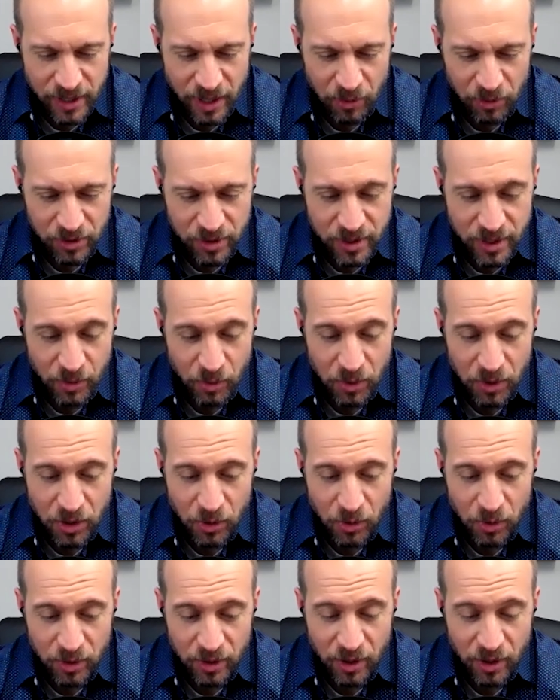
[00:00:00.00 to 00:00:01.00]
I will sit with
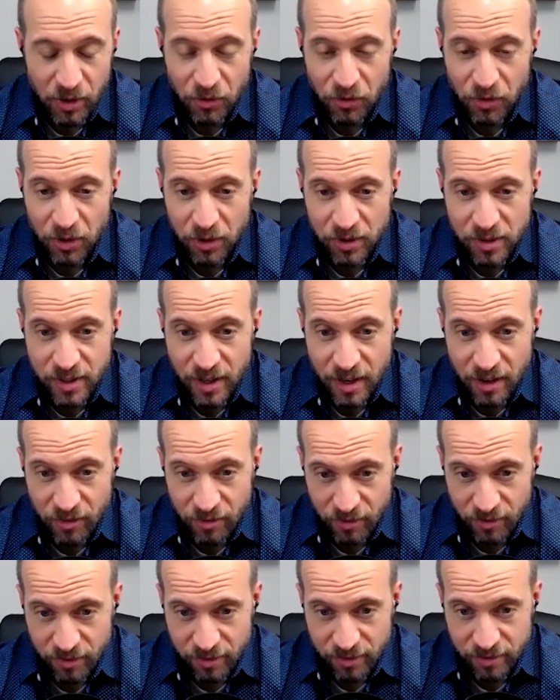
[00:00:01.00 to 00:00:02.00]
you until you feel safe.